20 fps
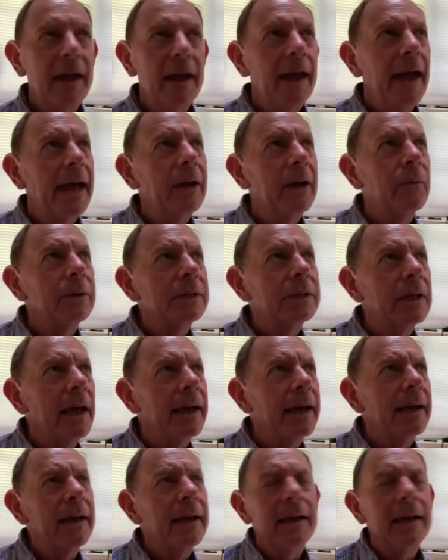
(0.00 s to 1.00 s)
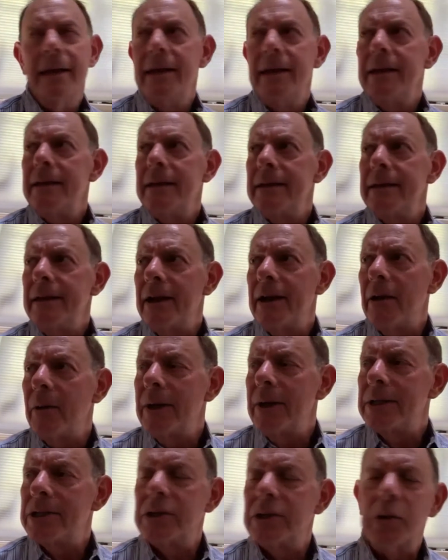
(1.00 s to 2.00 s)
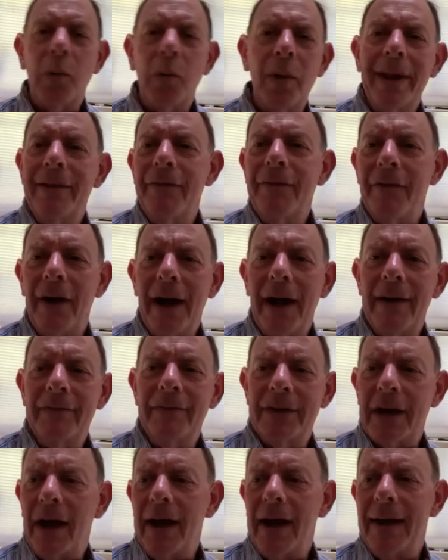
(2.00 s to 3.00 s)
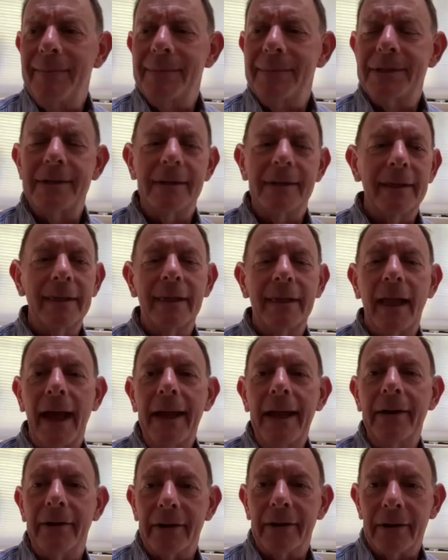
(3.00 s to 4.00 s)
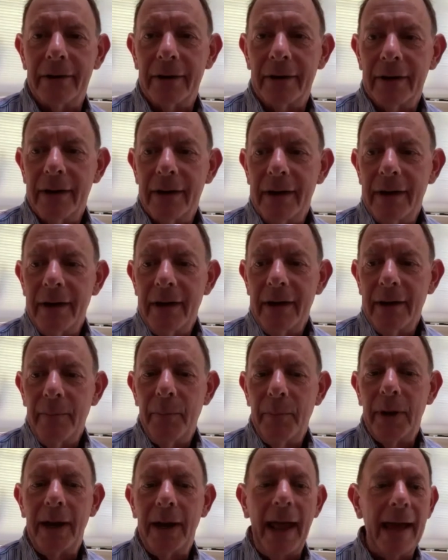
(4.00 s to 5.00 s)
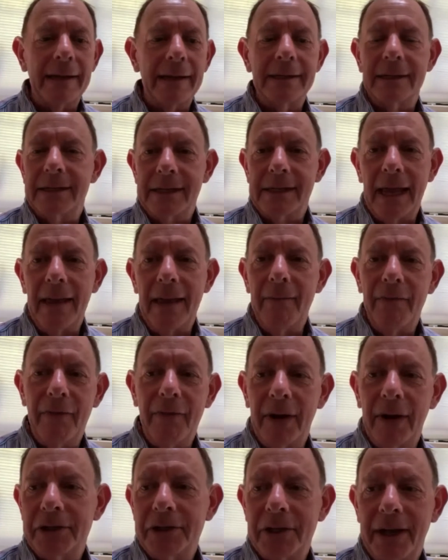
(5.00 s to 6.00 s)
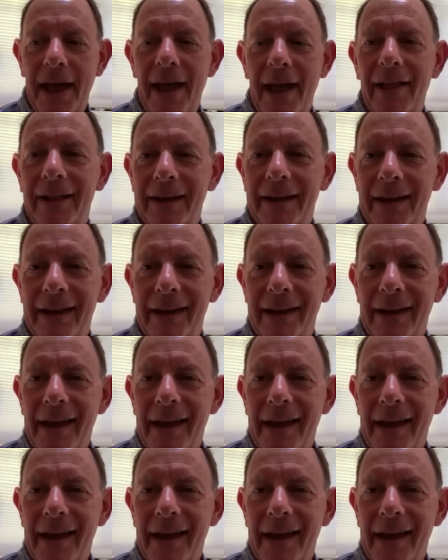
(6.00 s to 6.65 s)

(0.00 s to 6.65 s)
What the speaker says: And it was like, you know, it's 25 times lighter, but has the same functionality.